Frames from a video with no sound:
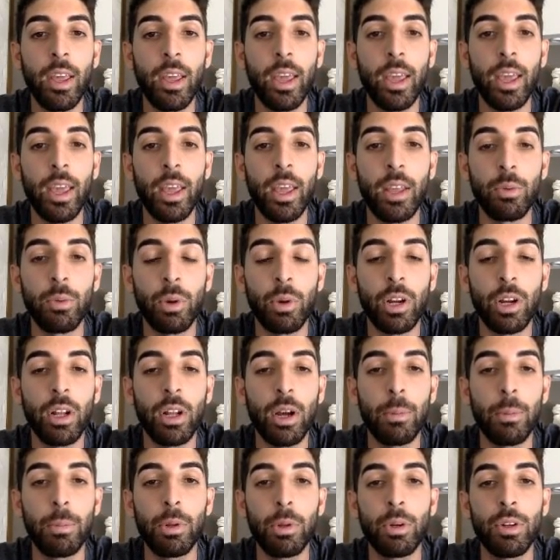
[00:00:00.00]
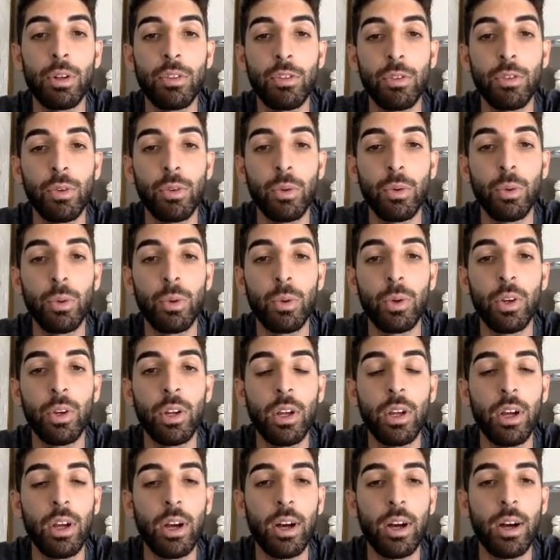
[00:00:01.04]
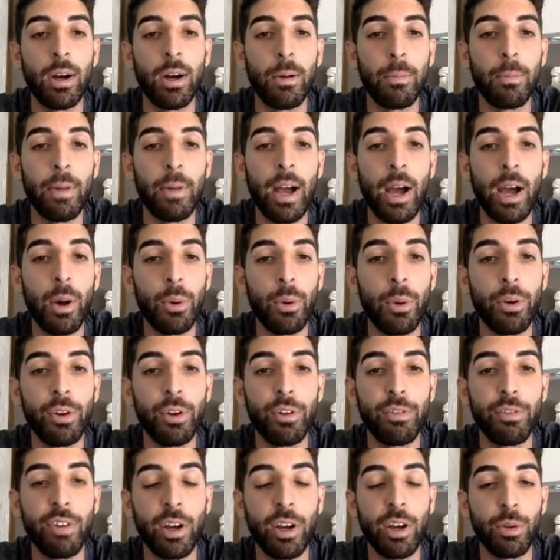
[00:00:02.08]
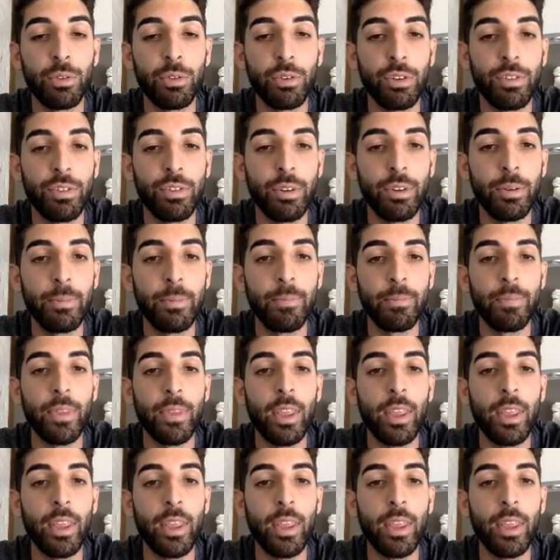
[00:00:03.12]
and we're going to upload it to our file server,